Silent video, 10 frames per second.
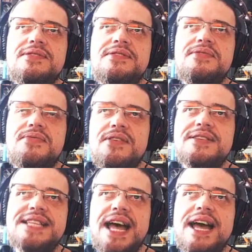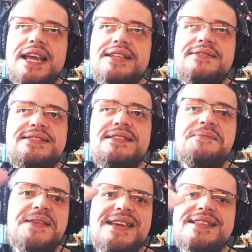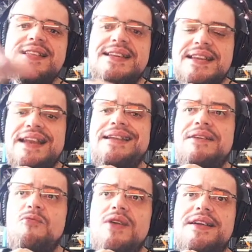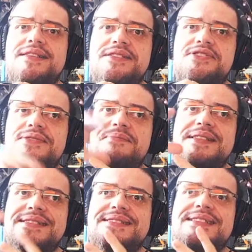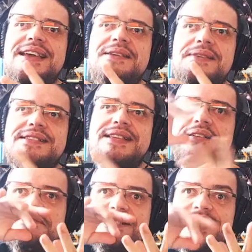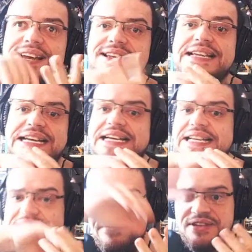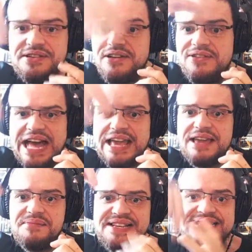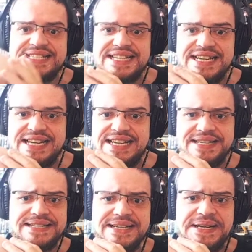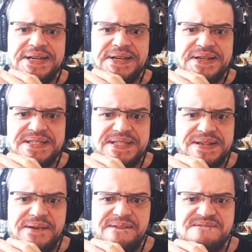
three floors high, doesn't mean that the weather should be the same as outside, even though I am inside. Yeah.